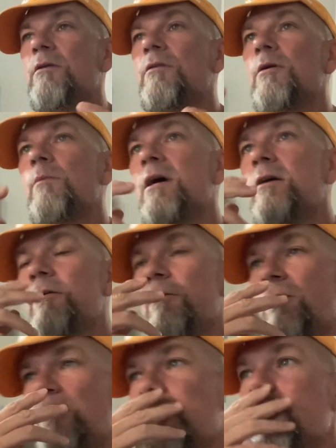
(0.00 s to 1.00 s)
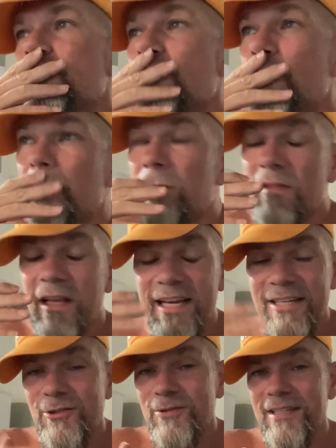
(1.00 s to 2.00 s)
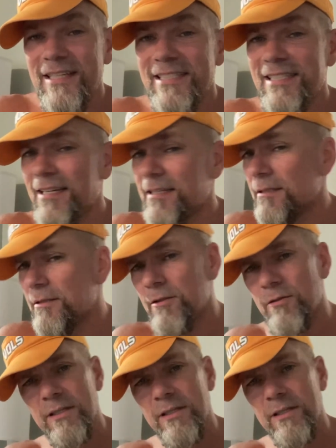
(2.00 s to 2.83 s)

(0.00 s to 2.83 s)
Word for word: The amount of exercises I can do